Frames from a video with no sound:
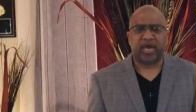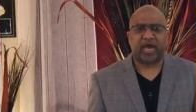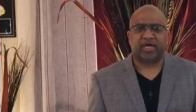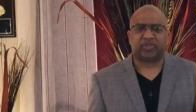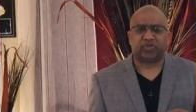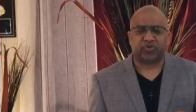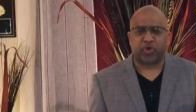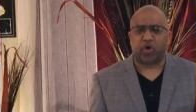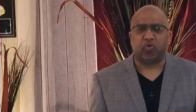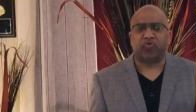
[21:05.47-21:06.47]
as
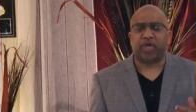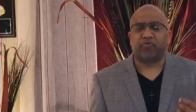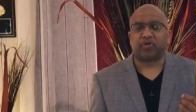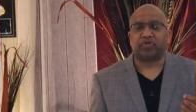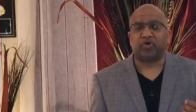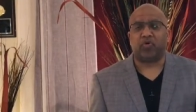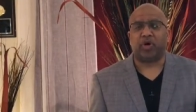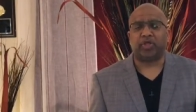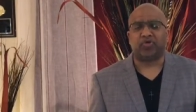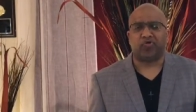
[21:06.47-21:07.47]
though they were
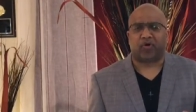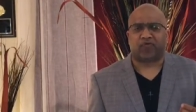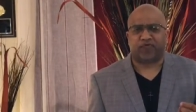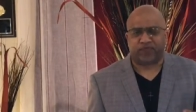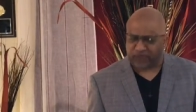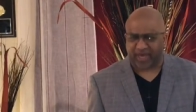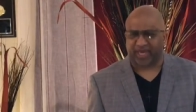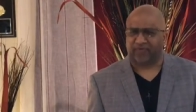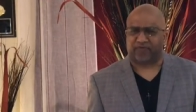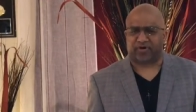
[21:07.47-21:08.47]
doing you a
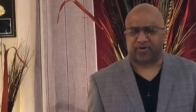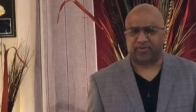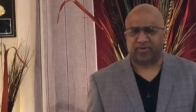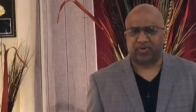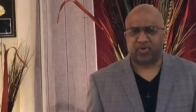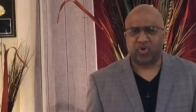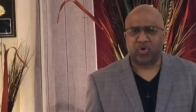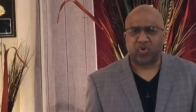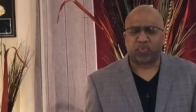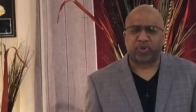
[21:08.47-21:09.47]
favor
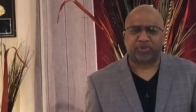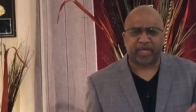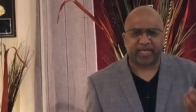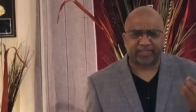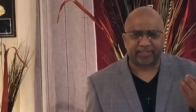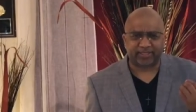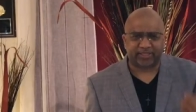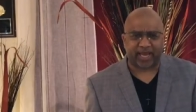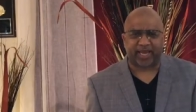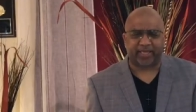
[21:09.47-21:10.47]
when they
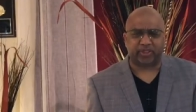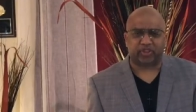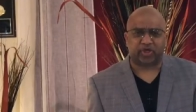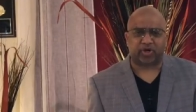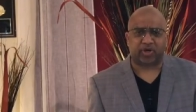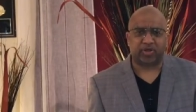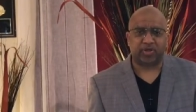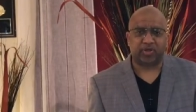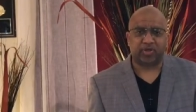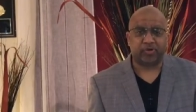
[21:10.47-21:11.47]
endanger
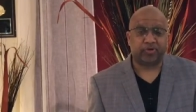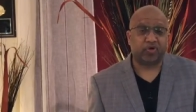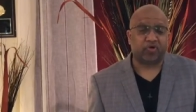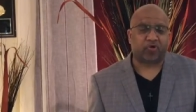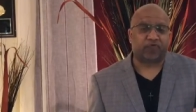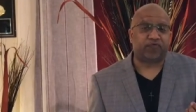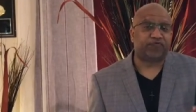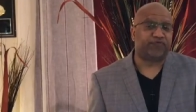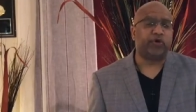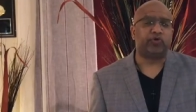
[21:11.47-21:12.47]
your
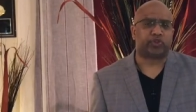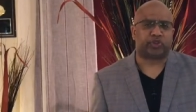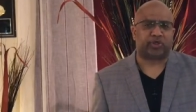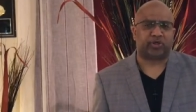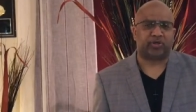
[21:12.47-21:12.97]
future